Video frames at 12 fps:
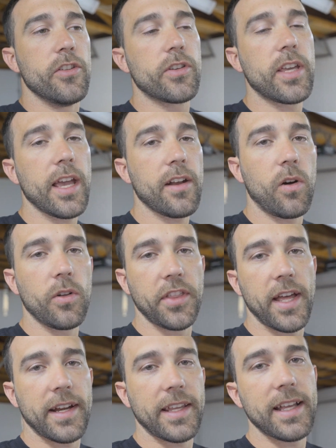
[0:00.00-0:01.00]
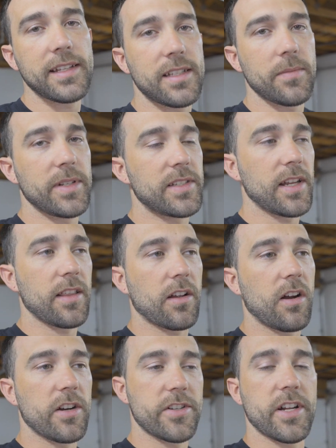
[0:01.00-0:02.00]
you can't hold that against them and say the
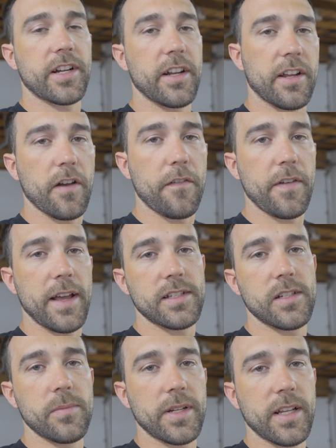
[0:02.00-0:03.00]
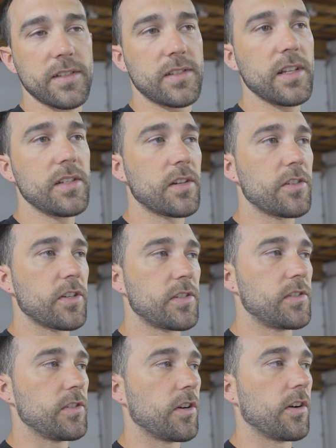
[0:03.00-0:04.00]
car's not gonna go faster because these are
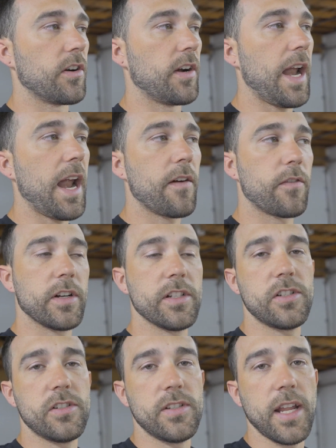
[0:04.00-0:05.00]
just your average